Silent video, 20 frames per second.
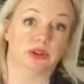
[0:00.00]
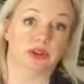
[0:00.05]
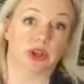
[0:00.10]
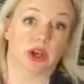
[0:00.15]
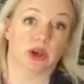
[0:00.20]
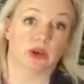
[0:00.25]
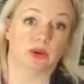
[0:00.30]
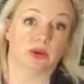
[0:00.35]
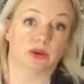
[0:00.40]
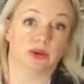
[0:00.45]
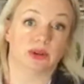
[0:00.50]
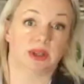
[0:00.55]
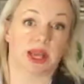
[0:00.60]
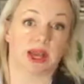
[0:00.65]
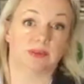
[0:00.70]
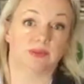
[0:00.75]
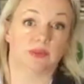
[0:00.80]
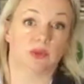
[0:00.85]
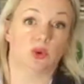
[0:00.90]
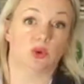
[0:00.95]
So
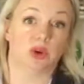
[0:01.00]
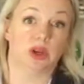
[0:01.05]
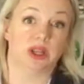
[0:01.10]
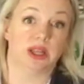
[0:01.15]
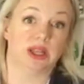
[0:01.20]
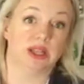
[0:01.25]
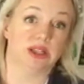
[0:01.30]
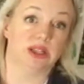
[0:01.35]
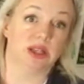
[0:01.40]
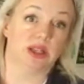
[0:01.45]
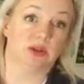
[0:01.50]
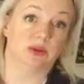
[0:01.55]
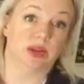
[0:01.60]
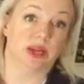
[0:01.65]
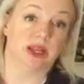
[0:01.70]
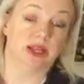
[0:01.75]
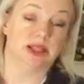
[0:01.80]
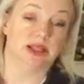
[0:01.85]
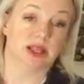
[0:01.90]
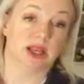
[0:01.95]
yeah, all you need to do
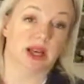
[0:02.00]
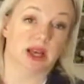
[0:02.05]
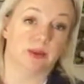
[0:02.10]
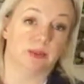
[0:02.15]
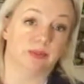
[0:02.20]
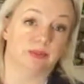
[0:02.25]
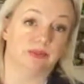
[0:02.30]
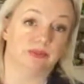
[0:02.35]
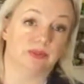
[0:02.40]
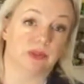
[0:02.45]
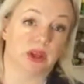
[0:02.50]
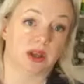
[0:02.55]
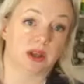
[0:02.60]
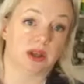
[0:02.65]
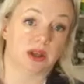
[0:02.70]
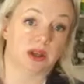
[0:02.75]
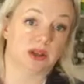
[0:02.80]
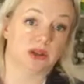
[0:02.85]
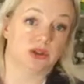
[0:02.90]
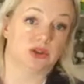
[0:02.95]
is
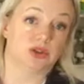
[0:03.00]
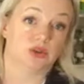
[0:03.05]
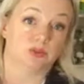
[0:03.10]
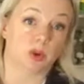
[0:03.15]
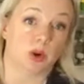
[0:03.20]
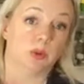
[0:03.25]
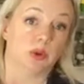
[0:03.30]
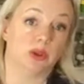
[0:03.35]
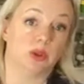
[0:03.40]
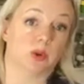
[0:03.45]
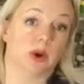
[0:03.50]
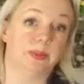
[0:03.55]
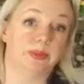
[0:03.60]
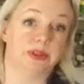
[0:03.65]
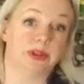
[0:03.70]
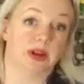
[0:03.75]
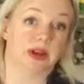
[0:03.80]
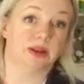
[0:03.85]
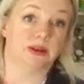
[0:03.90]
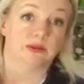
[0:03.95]
just pop on the
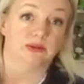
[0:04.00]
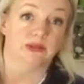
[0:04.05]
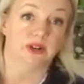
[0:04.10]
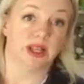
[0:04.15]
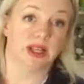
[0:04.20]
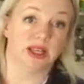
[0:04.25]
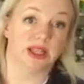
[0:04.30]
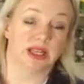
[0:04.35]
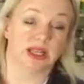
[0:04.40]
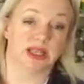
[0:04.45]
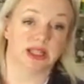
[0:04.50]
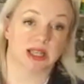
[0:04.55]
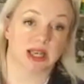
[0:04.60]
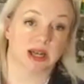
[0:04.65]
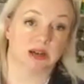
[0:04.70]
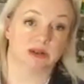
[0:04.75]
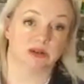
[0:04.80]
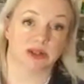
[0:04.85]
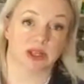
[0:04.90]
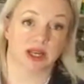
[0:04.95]
website, fill in your
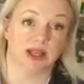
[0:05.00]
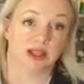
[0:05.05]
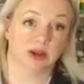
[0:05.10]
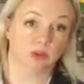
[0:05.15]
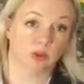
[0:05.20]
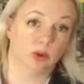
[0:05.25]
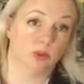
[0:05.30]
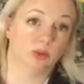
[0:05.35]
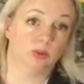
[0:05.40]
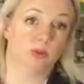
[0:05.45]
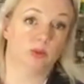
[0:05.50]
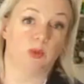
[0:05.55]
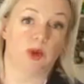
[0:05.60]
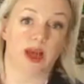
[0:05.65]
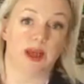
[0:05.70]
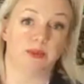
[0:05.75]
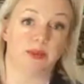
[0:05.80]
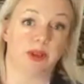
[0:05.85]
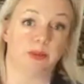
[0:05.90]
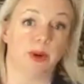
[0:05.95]
details, and then we'll
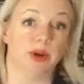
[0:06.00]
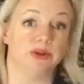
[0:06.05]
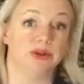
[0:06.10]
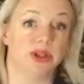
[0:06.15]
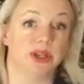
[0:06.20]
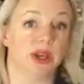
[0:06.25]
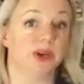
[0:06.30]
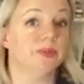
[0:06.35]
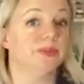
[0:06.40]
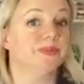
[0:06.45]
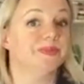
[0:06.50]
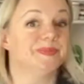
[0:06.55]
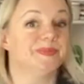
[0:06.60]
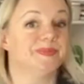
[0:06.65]
get them in the post to you.